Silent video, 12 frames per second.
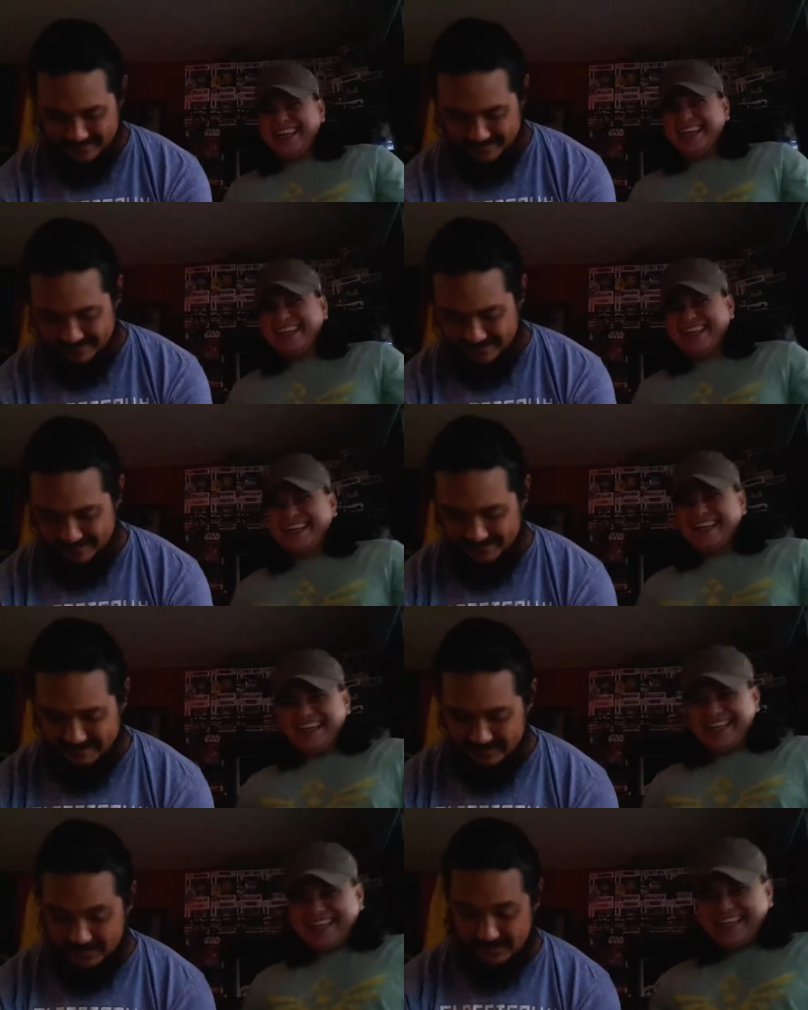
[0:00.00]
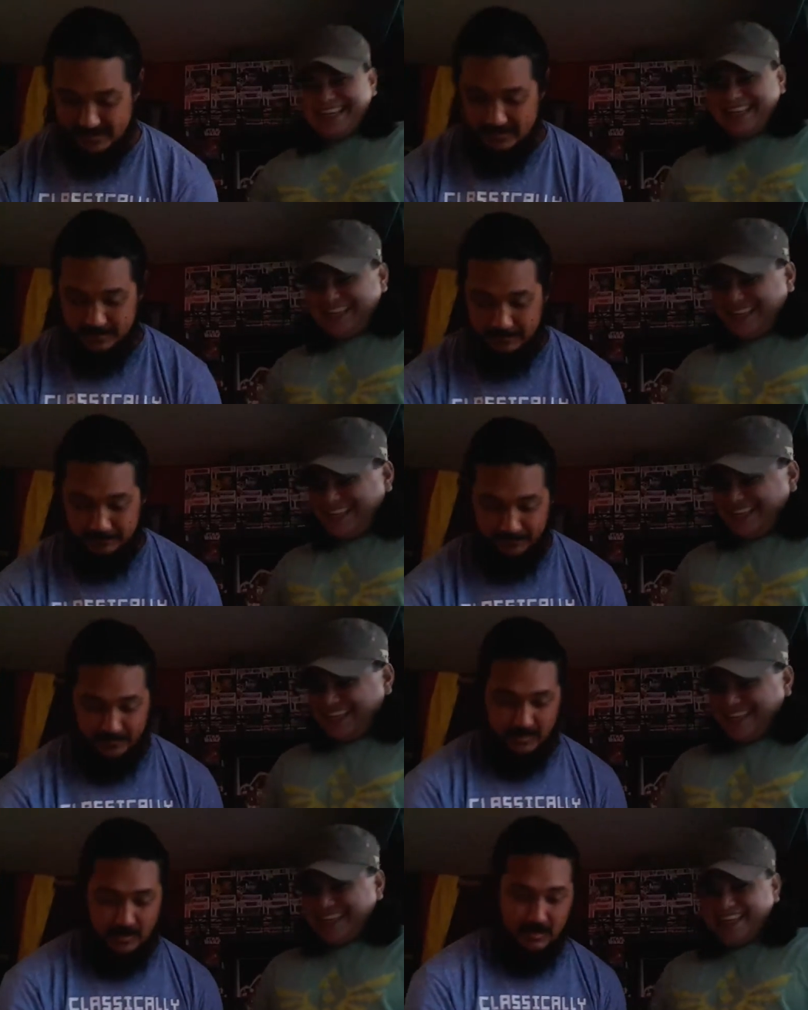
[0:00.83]
Speaker 1: yeah. Because uh,
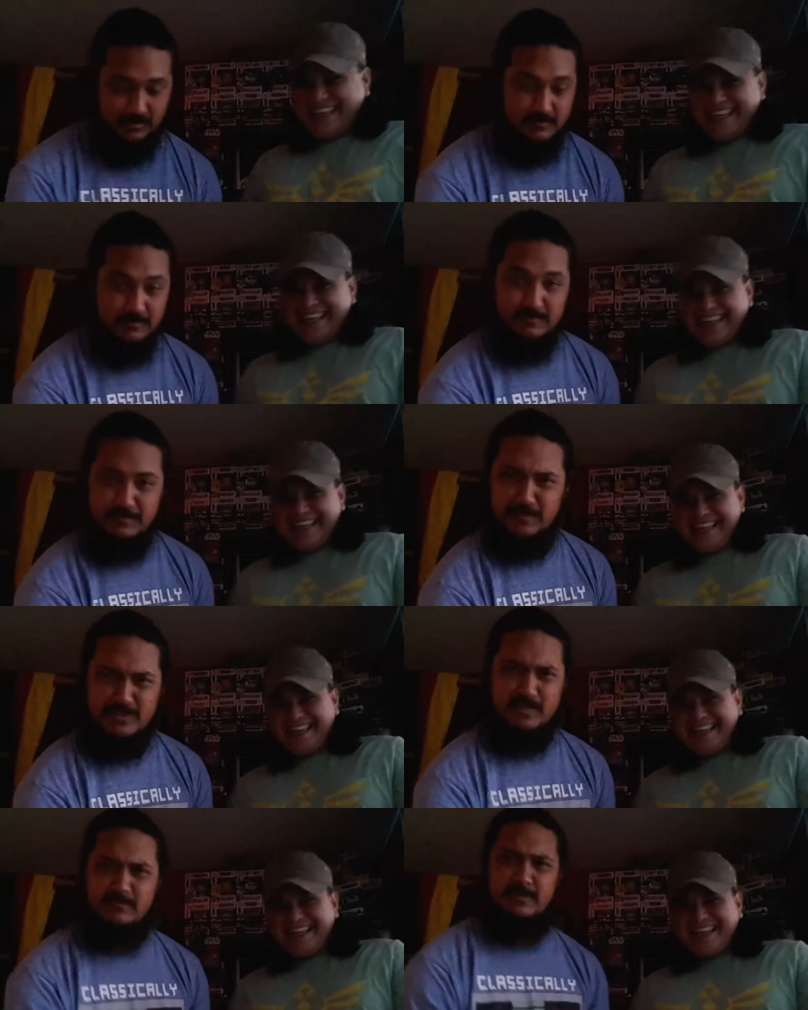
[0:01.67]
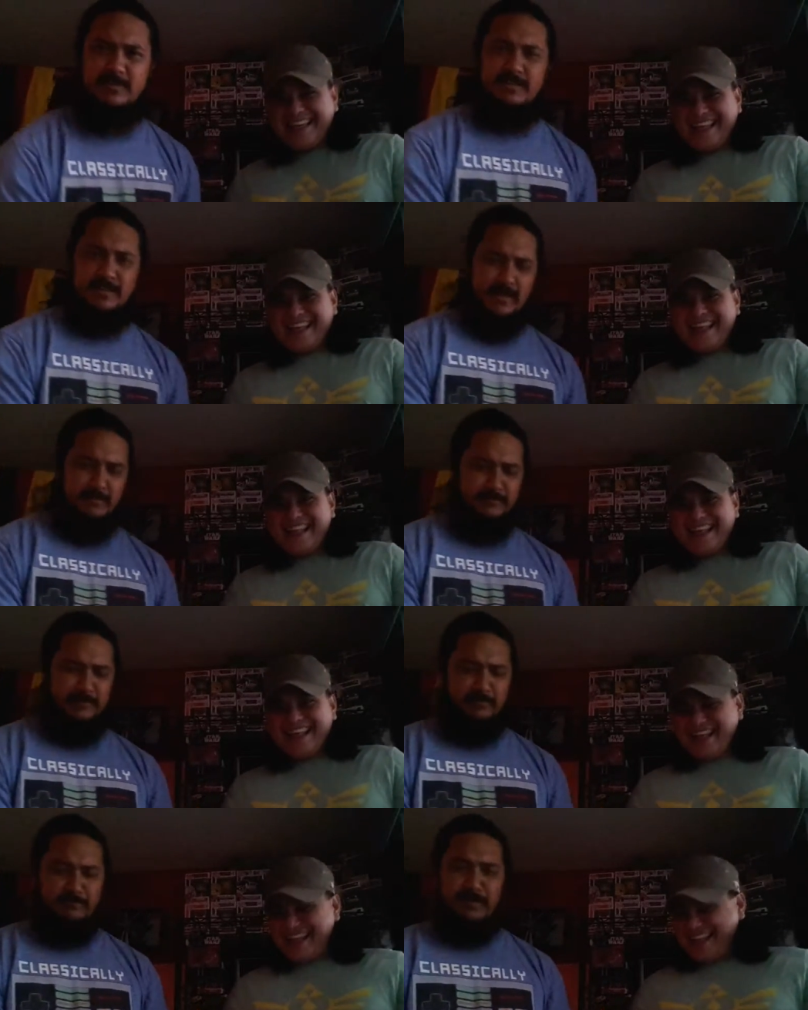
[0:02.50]
for some reason I've
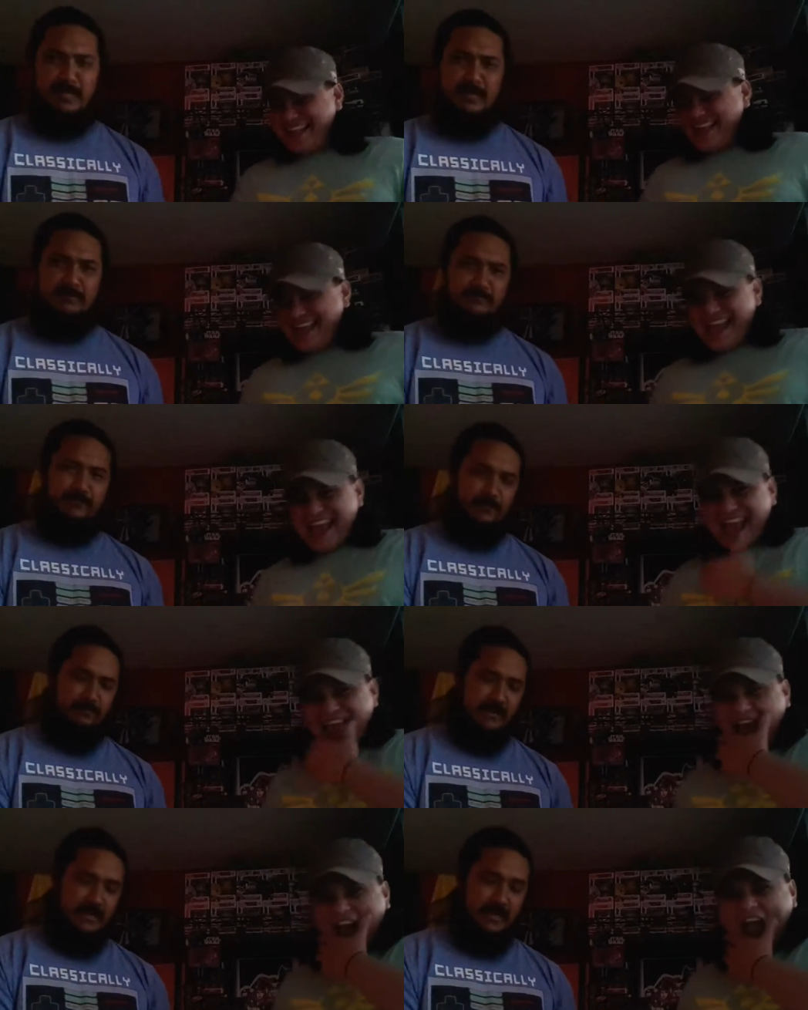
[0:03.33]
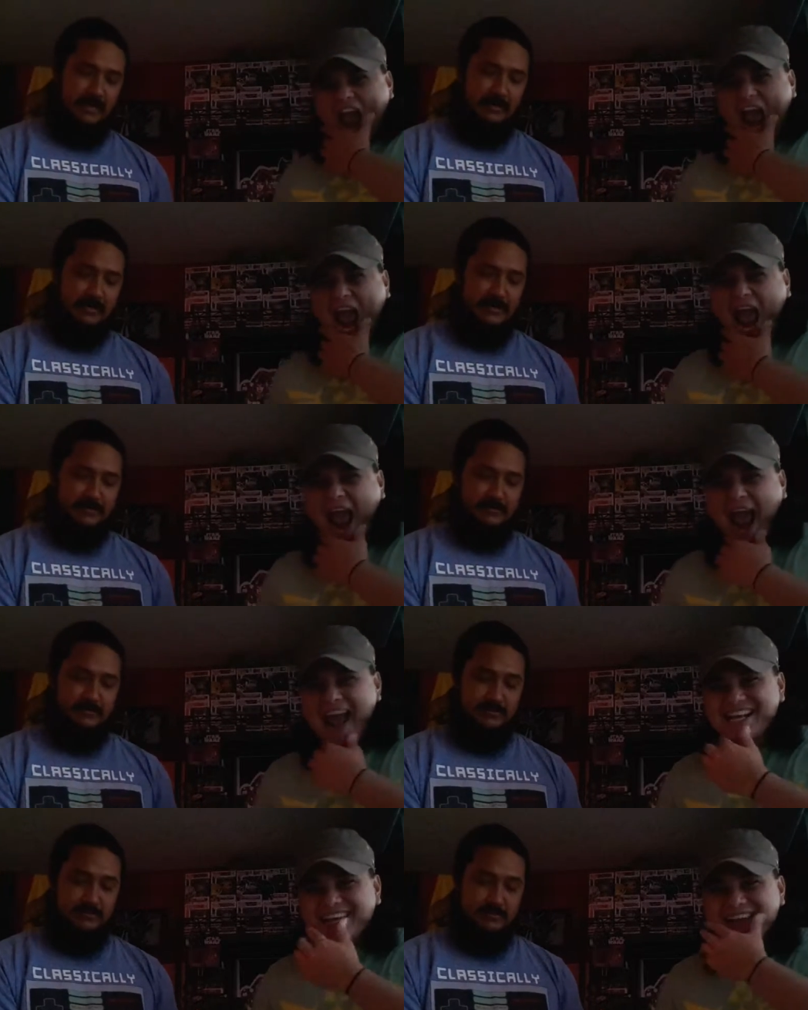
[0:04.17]
been blamed for breaking
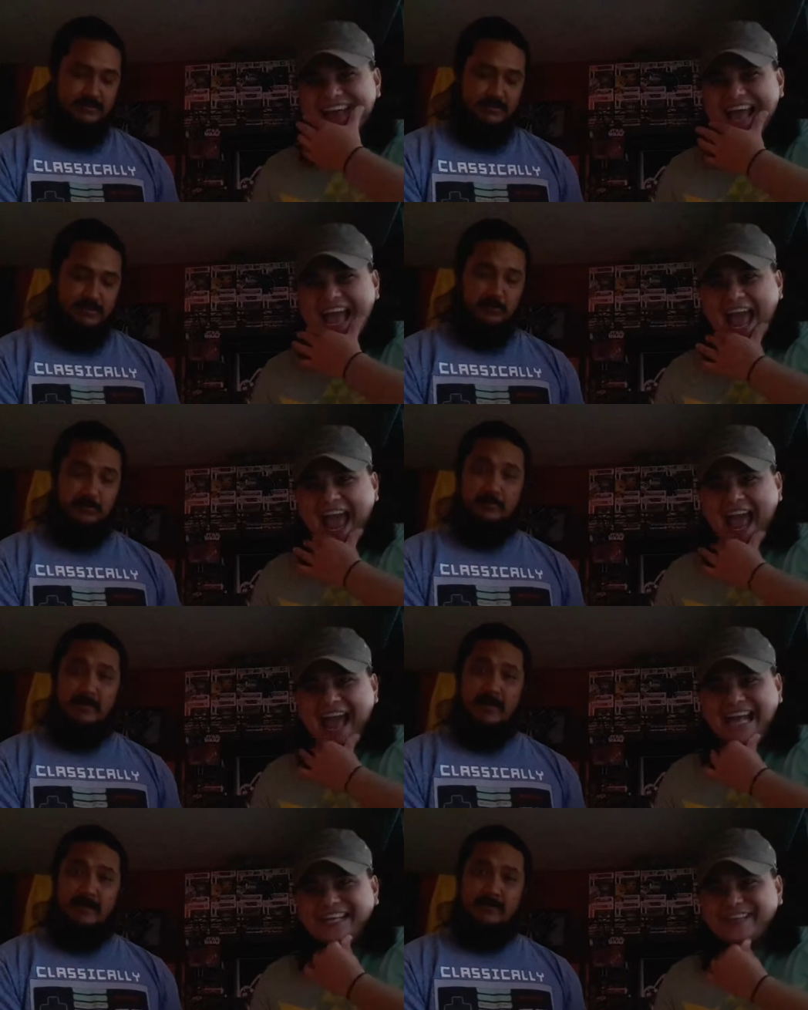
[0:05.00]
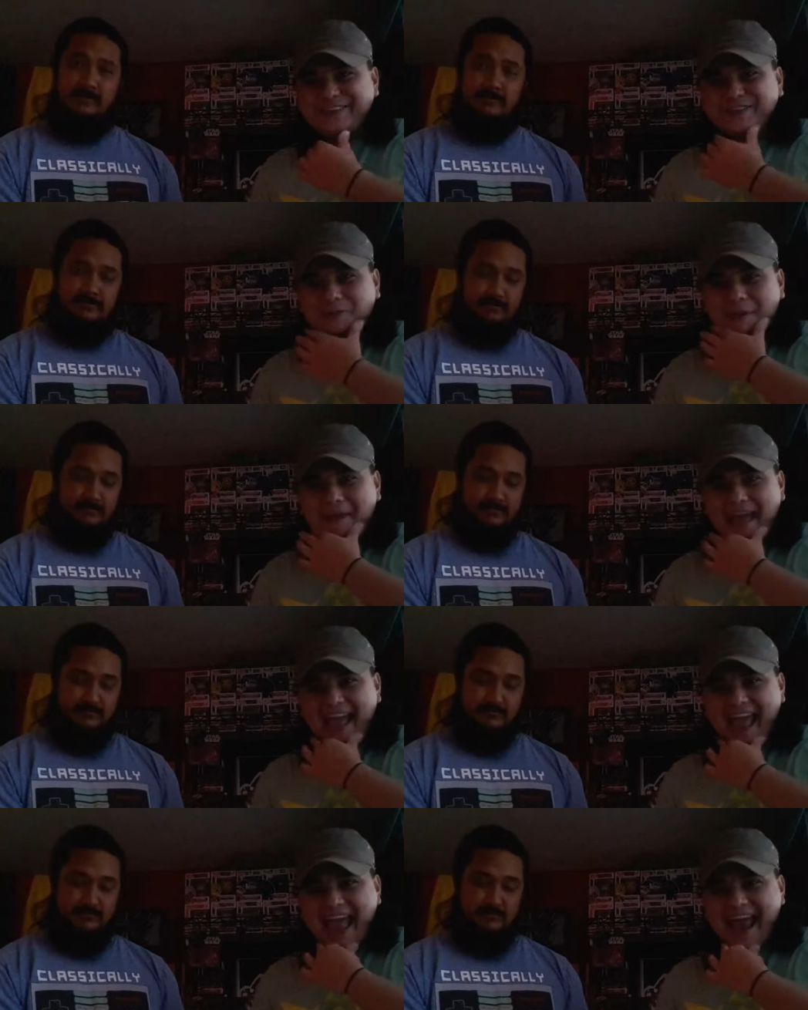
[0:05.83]
lids. Superman.
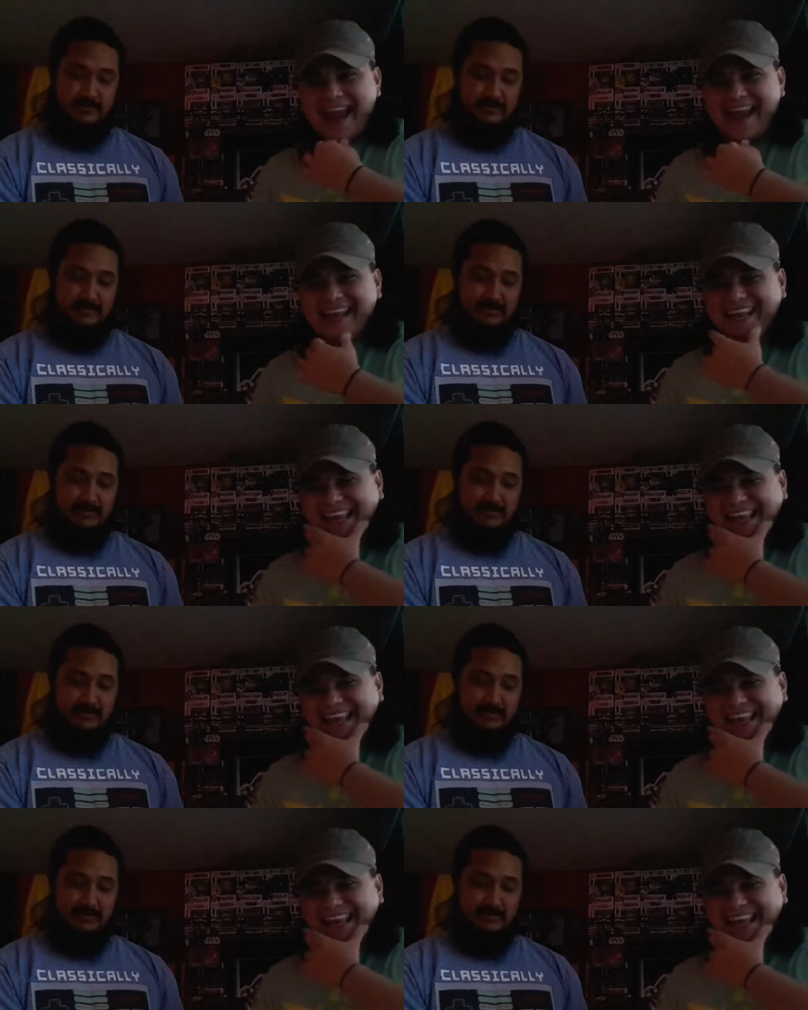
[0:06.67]
Superman